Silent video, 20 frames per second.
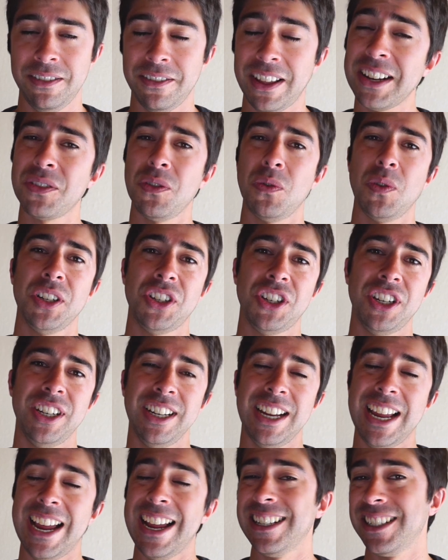Thanks for
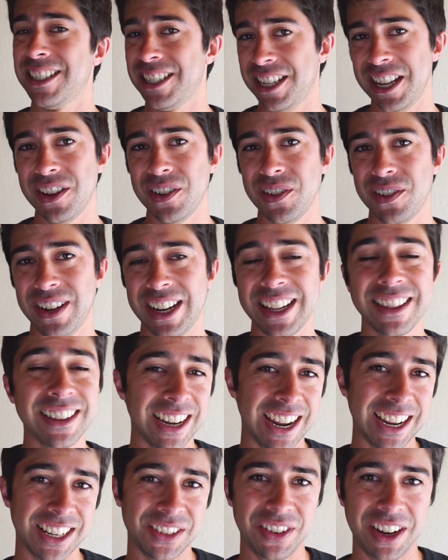watching and see you in the
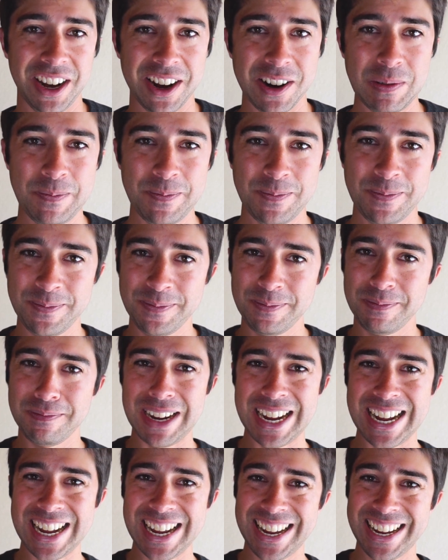next video.
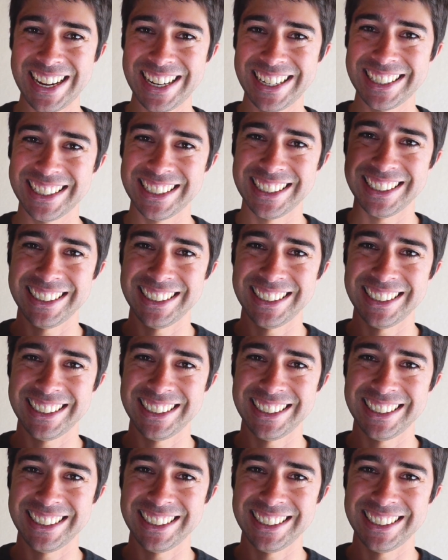Bye.